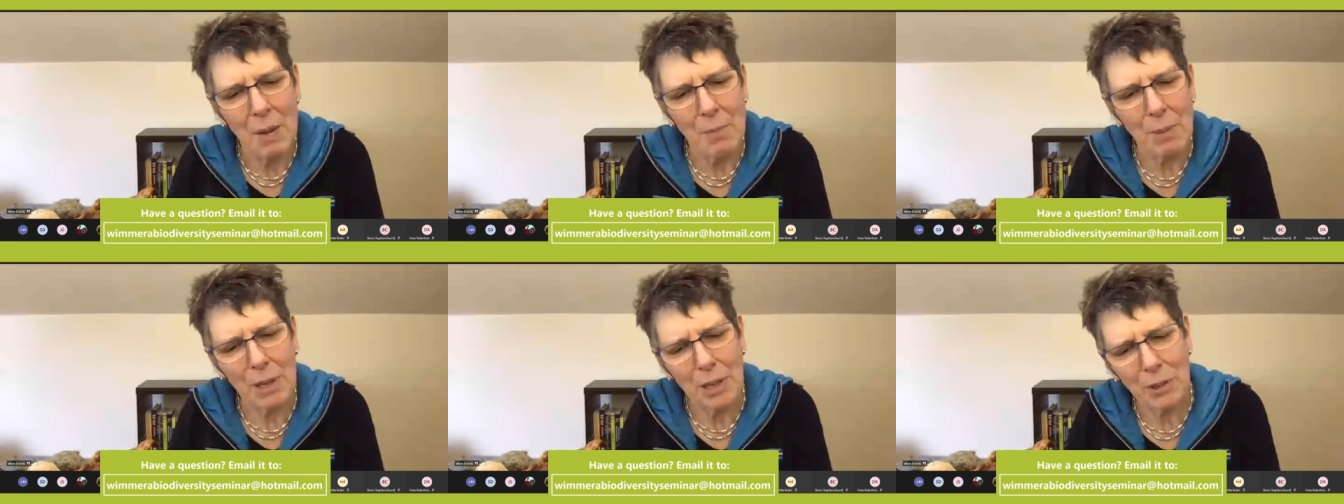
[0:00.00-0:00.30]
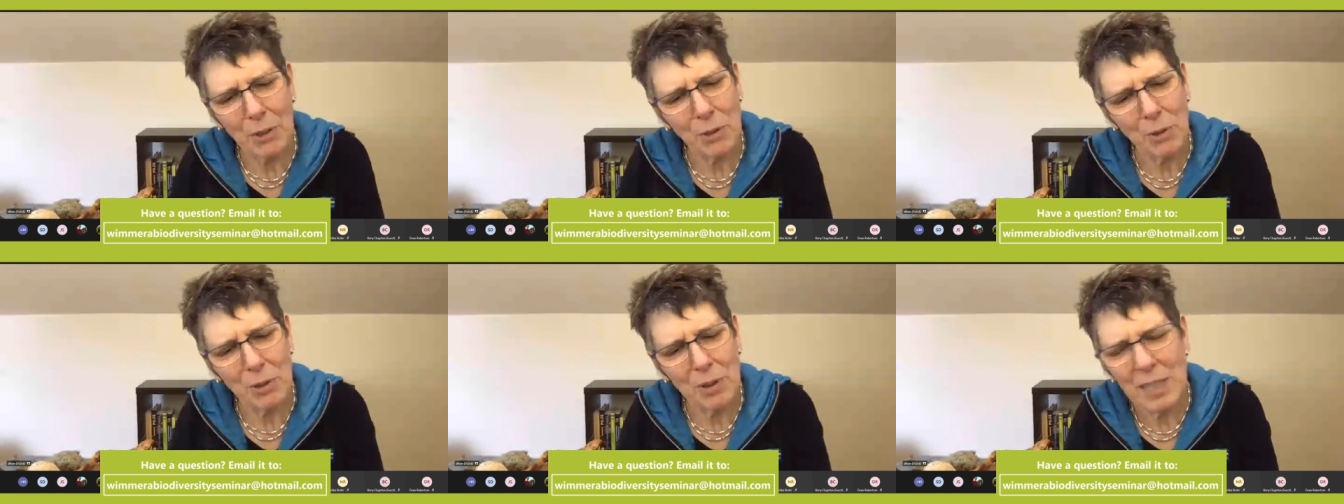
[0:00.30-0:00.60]
But I
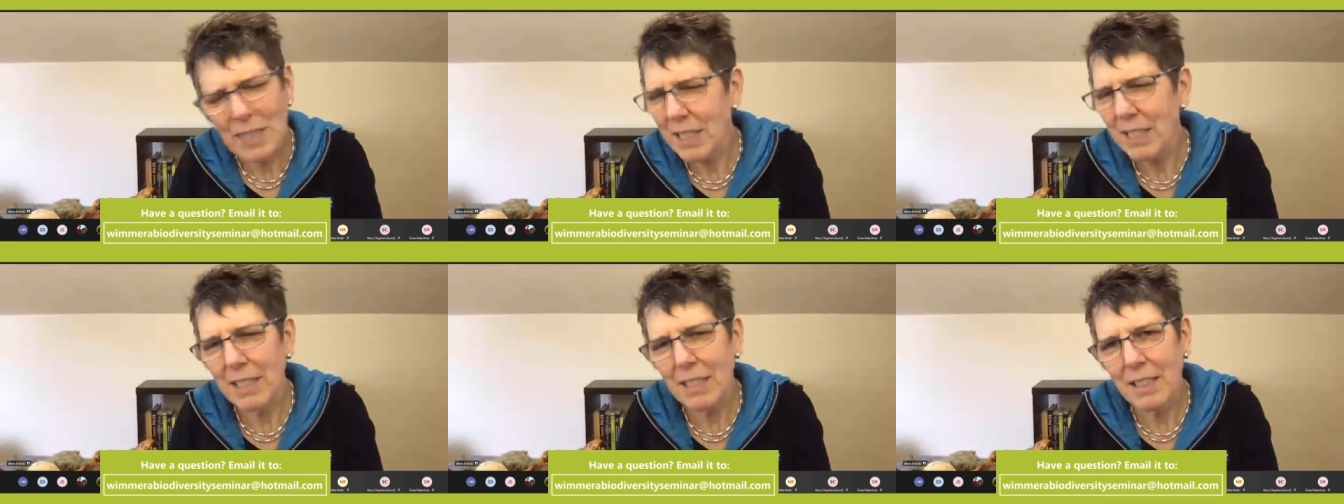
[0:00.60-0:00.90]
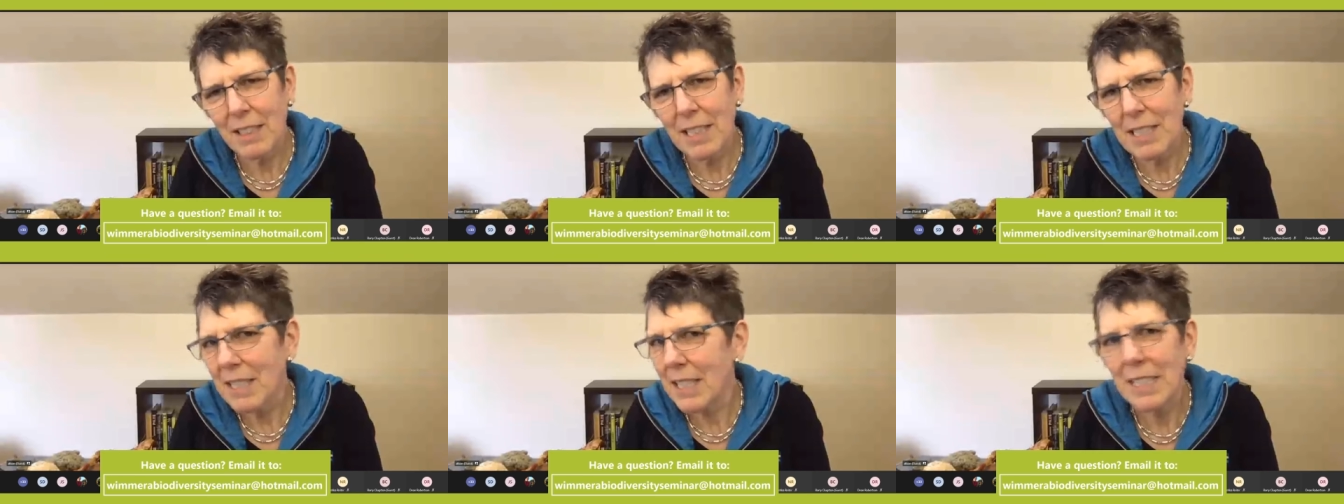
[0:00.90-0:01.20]
thought this,
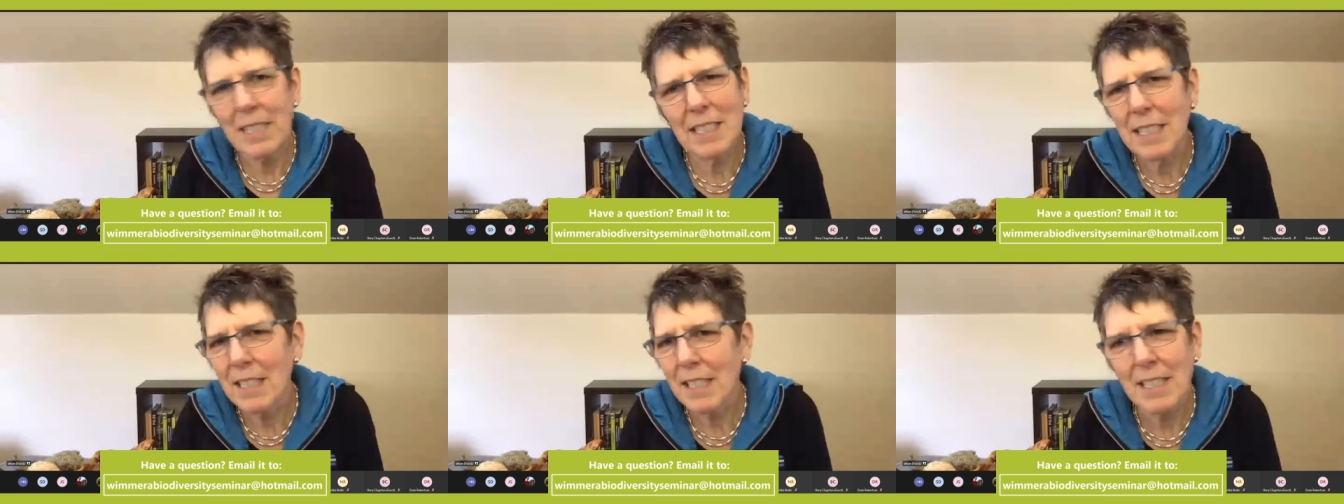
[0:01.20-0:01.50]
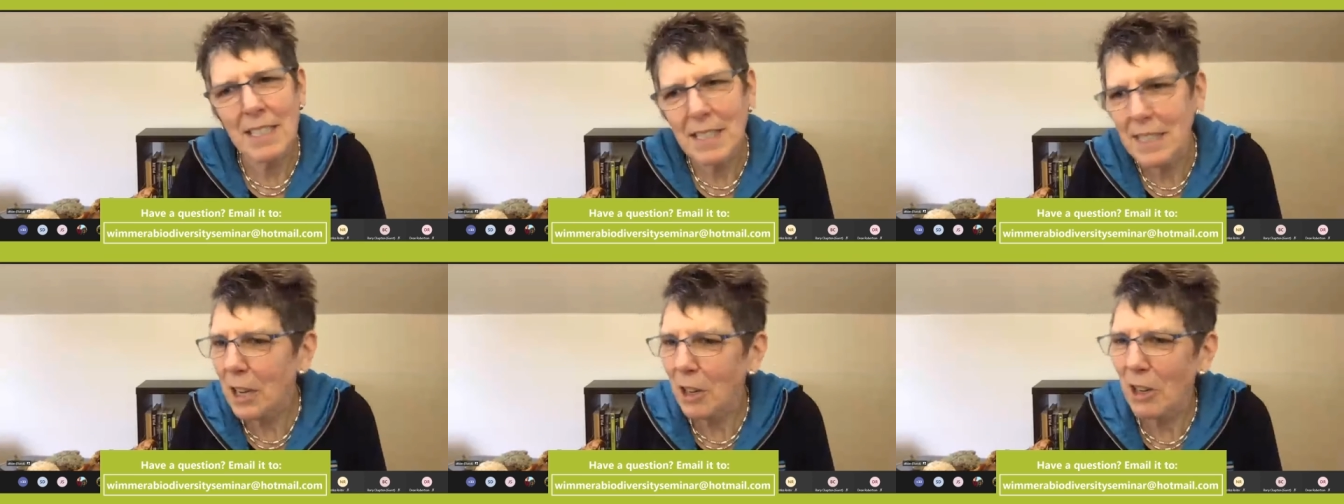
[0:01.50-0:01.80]
this isn't a
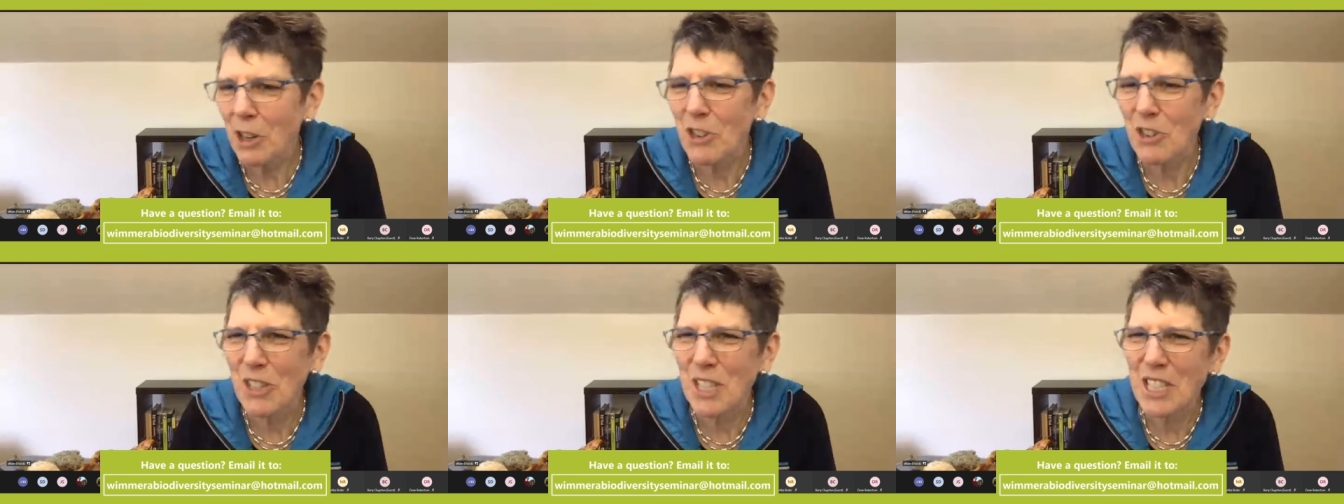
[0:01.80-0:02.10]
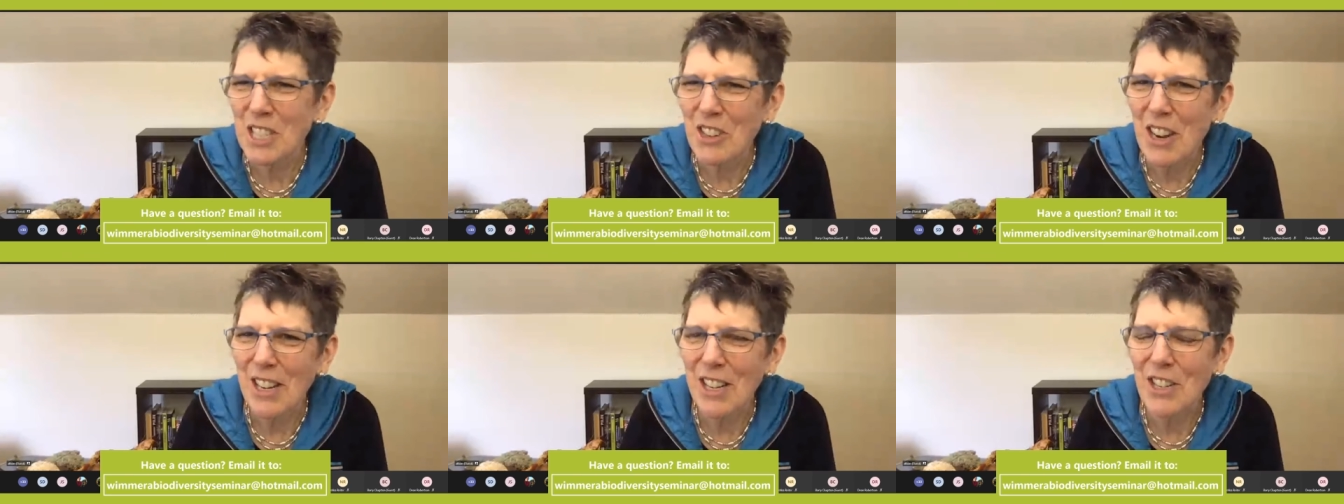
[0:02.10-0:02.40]
secondary
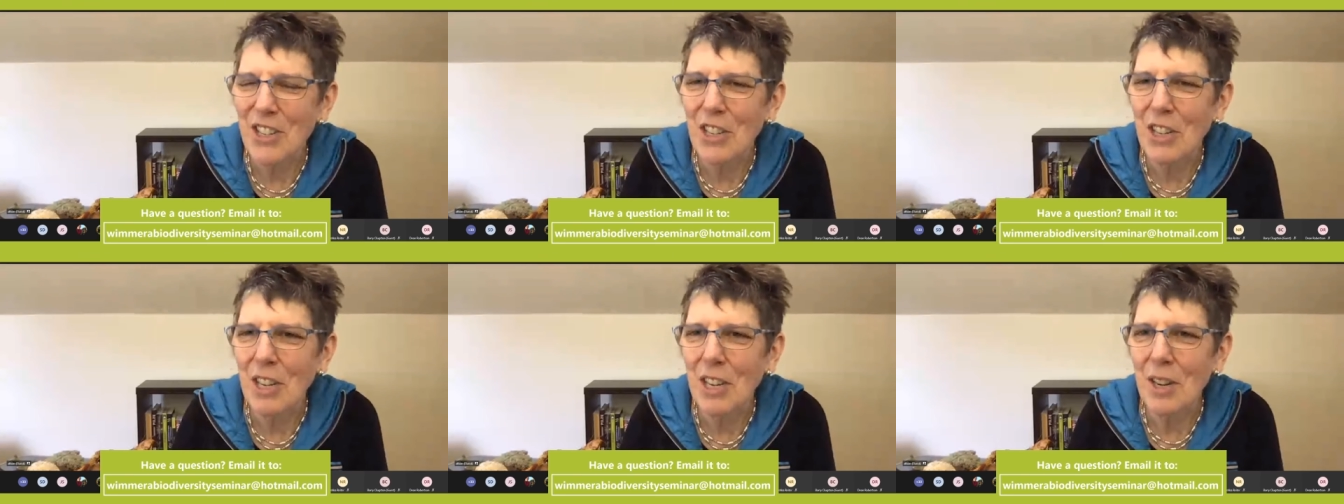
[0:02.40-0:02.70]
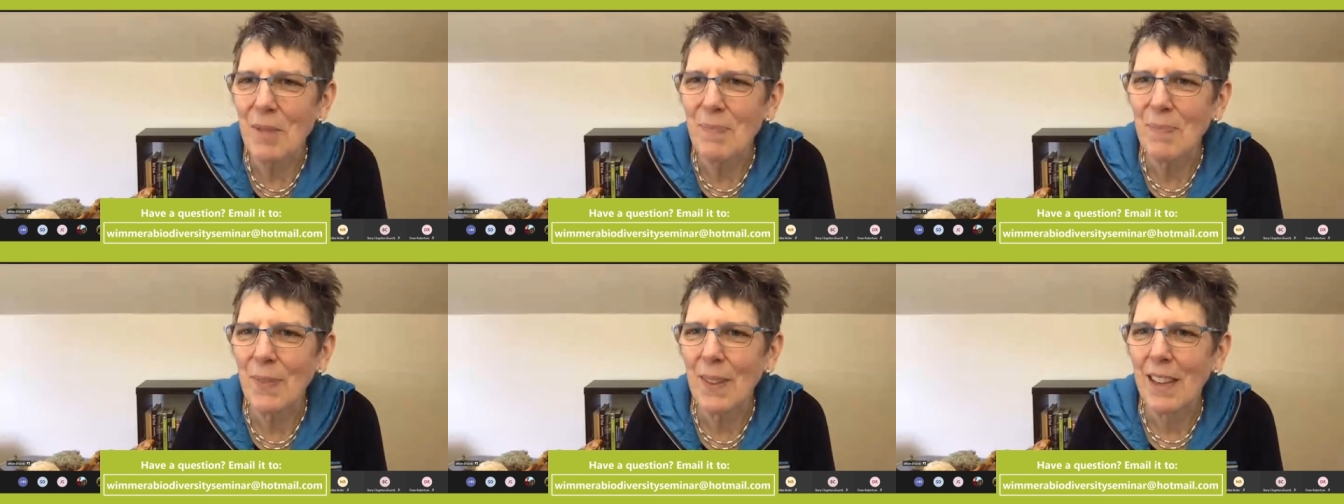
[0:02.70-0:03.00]
strategy.